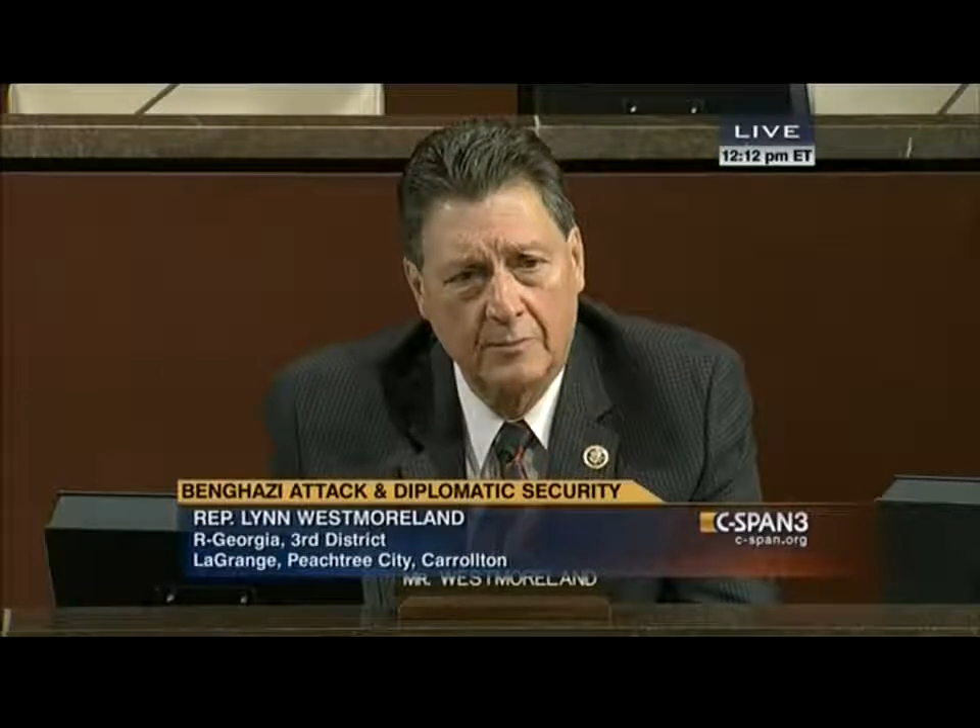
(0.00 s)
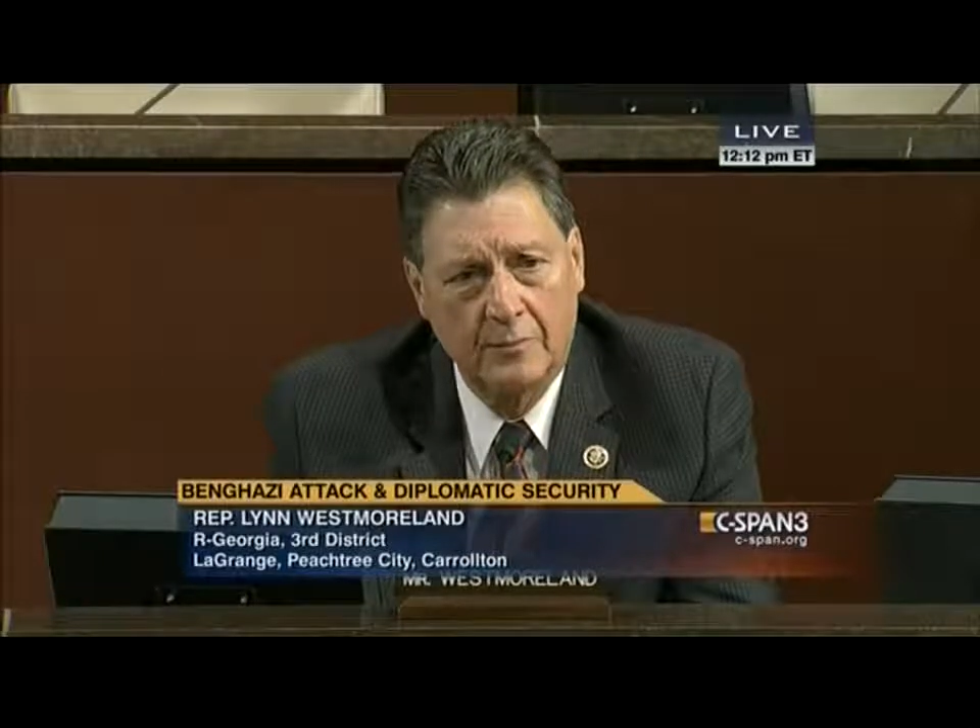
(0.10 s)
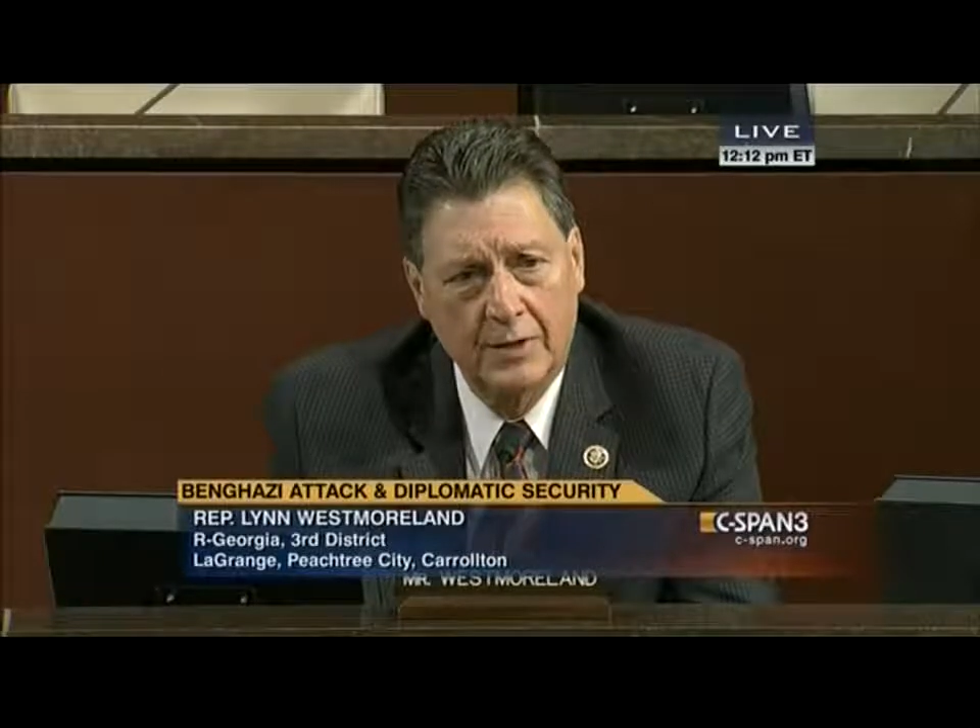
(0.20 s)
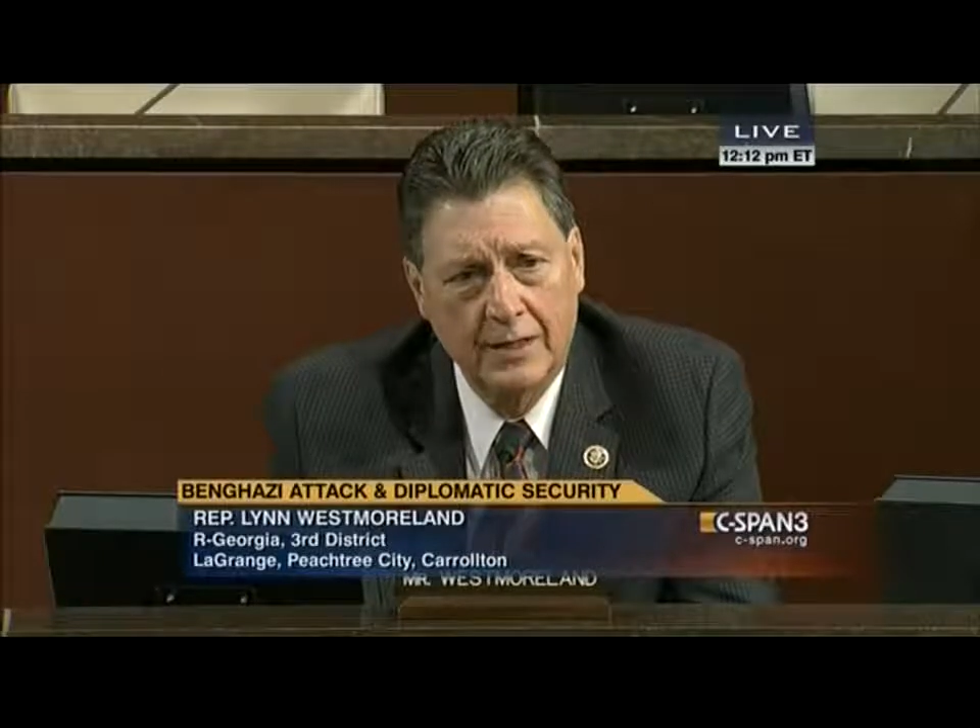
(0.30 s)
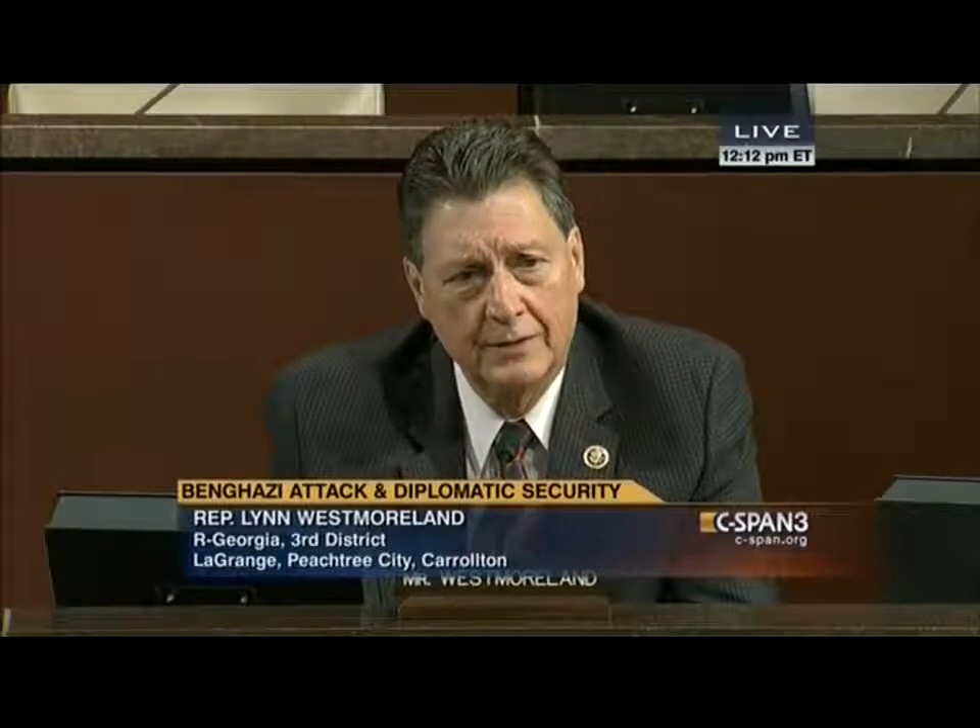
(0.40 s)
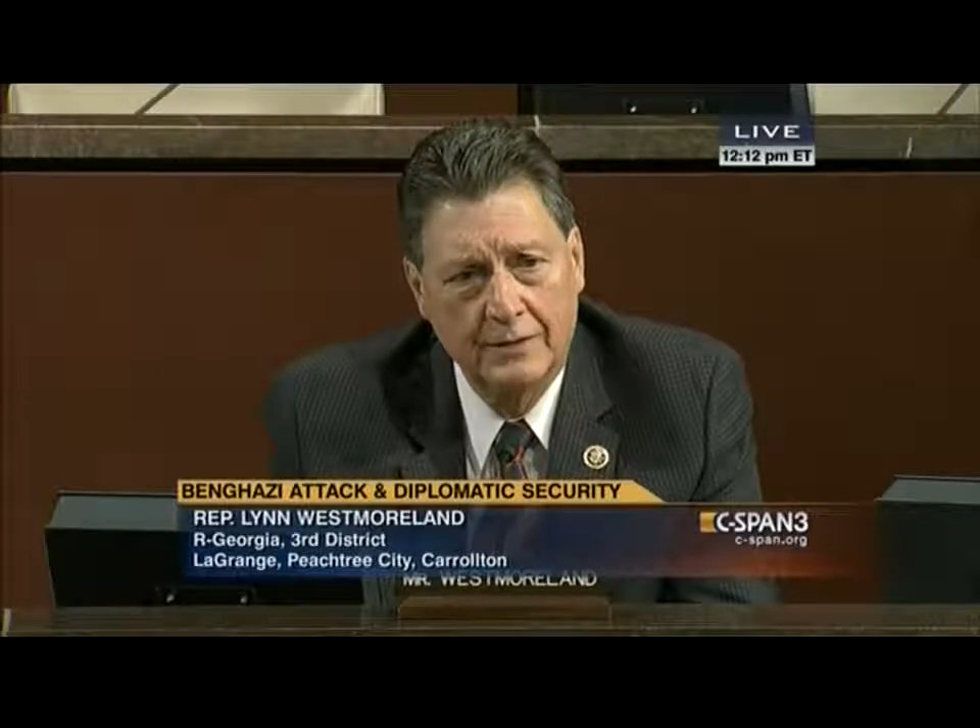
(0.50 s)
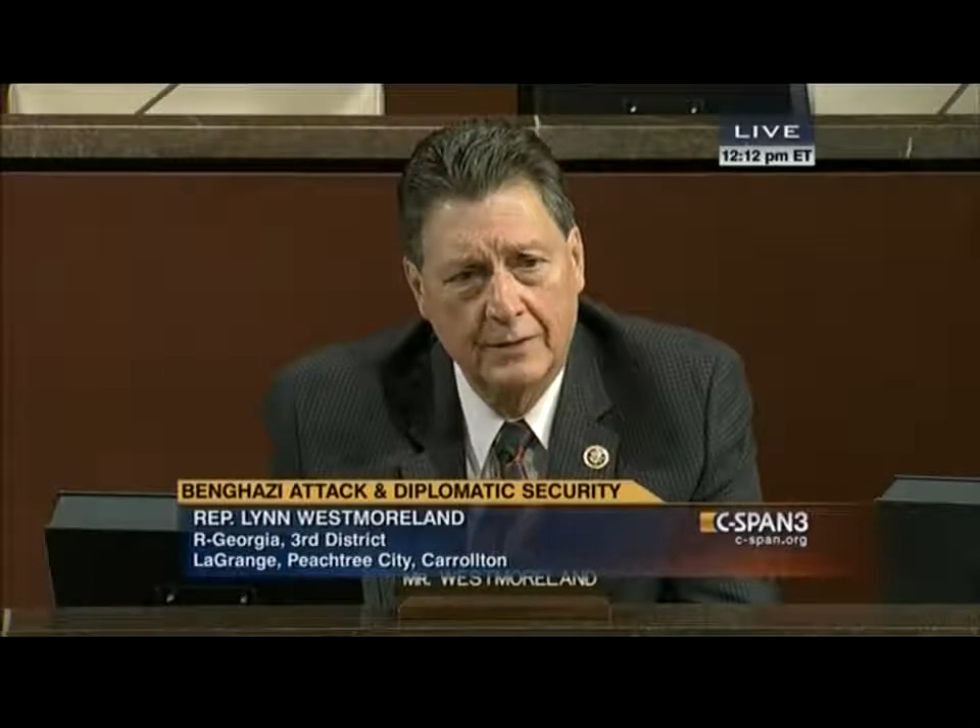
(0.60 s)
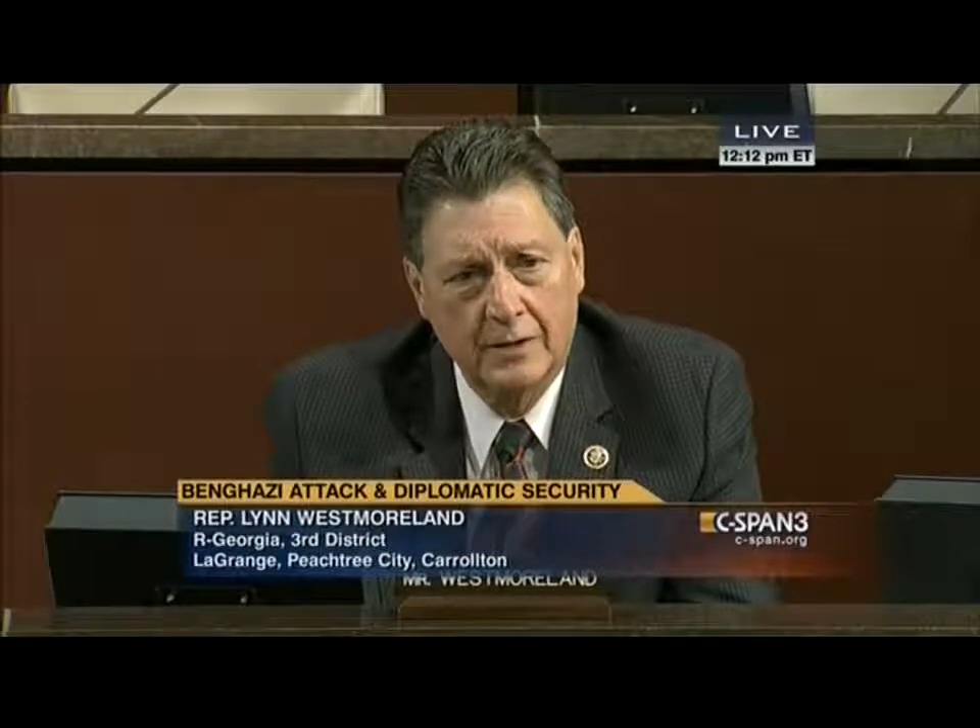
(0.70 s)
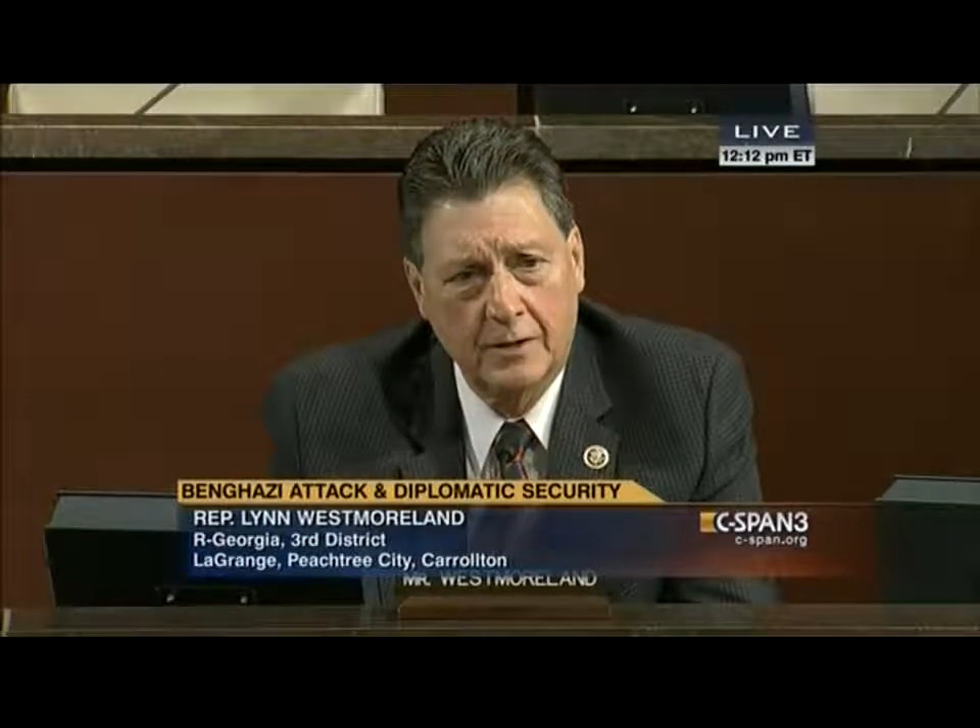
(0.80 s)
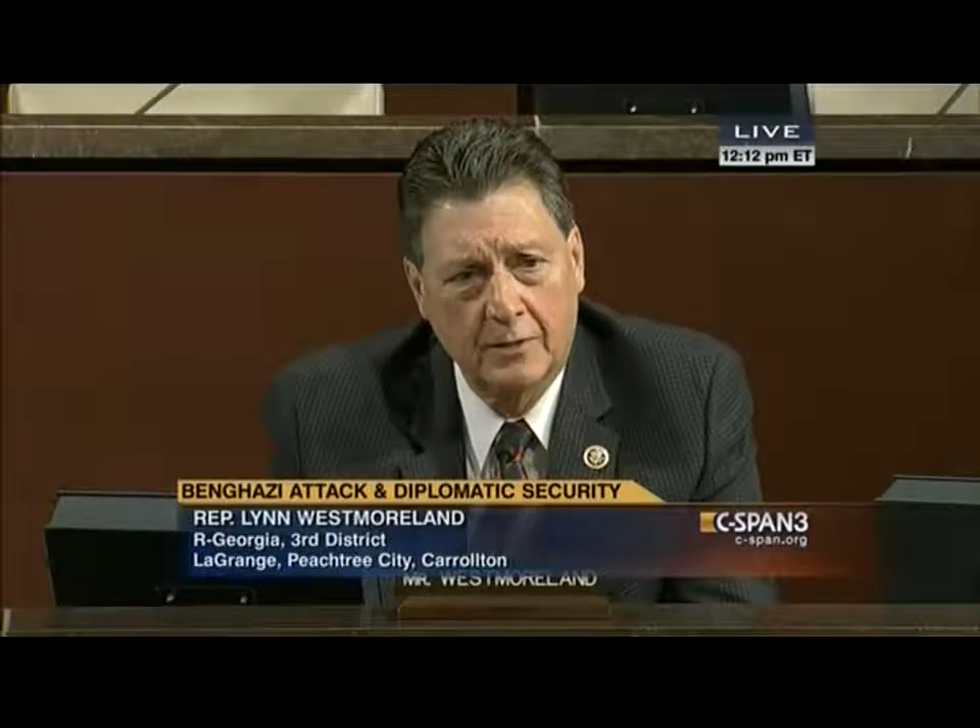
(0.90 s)
But
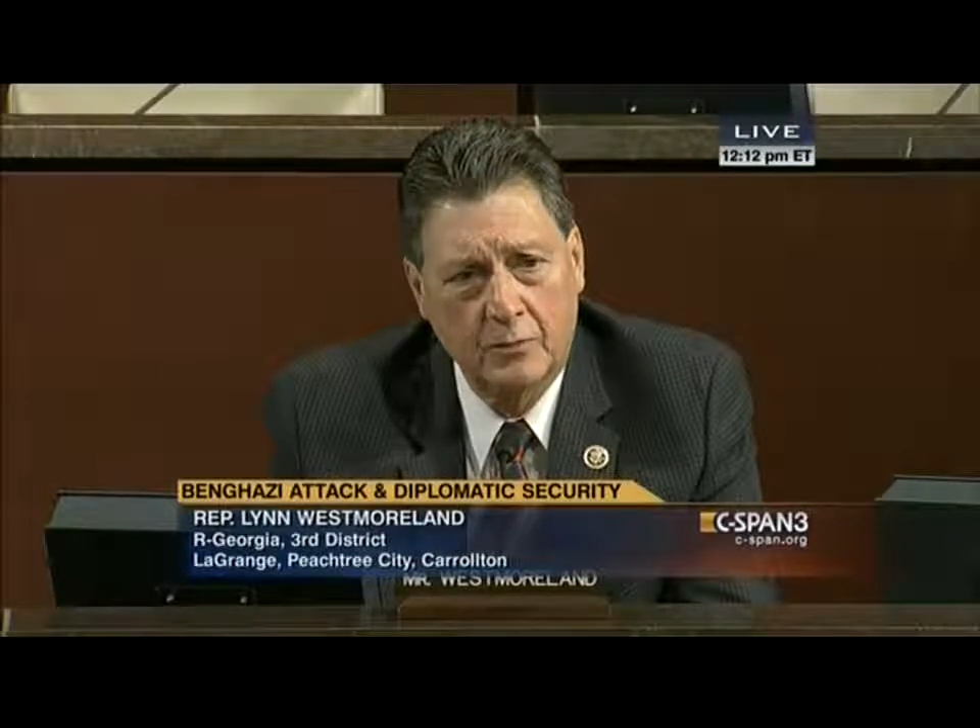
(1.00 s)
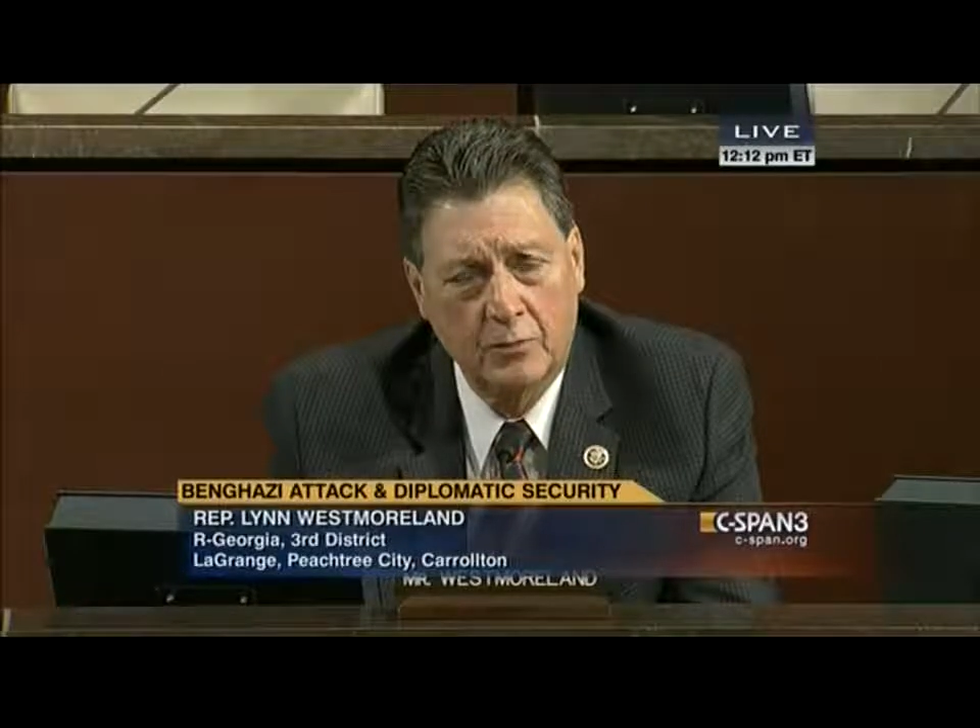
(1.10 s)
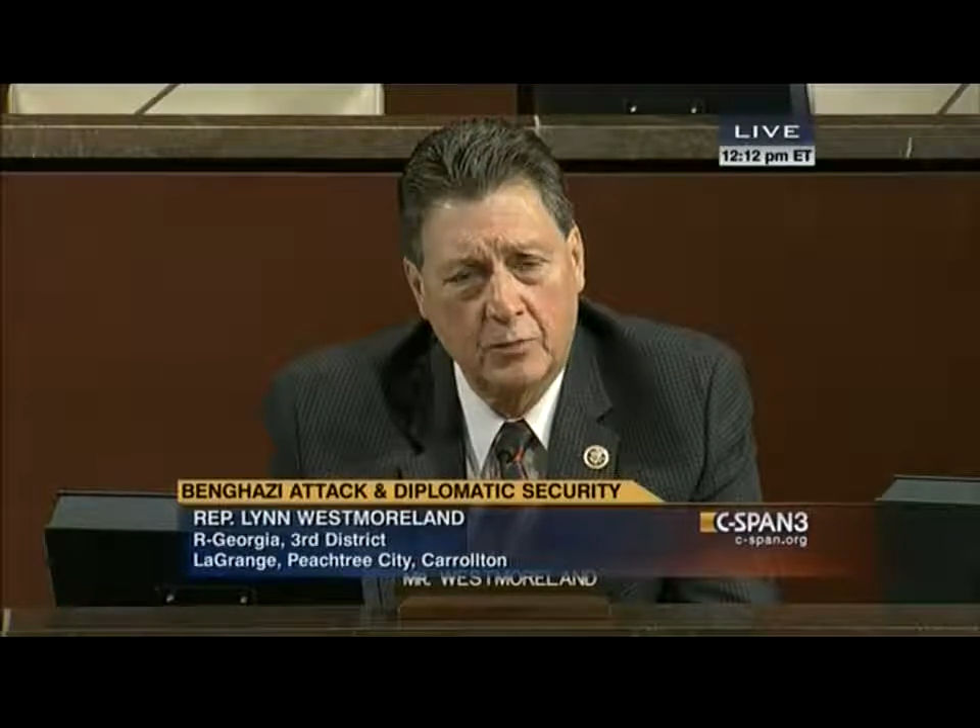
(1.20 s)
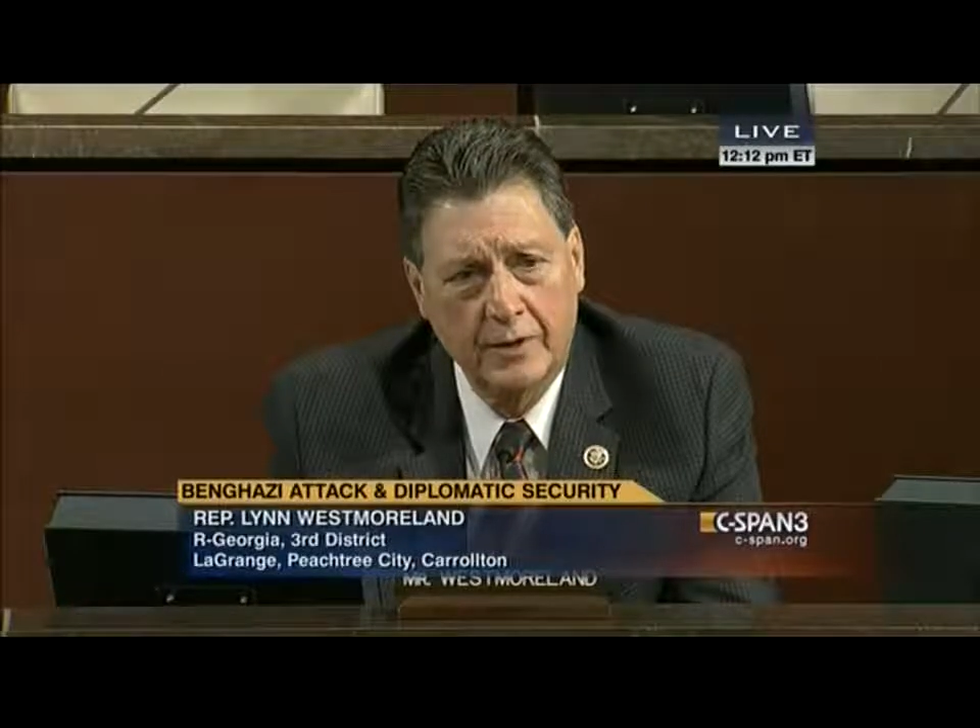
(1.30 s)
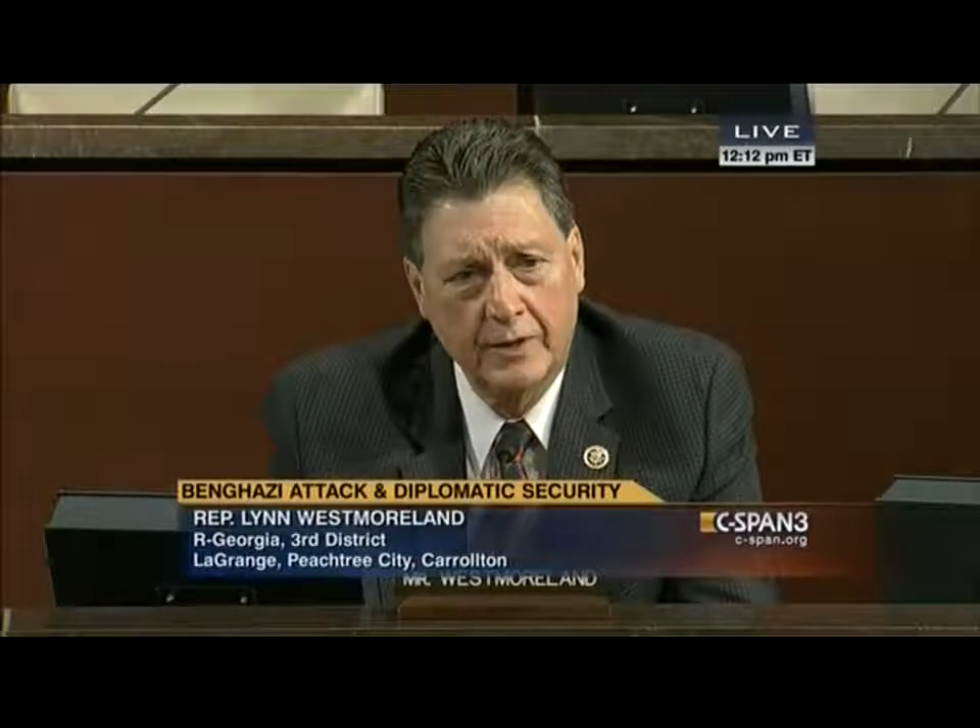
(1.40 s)
we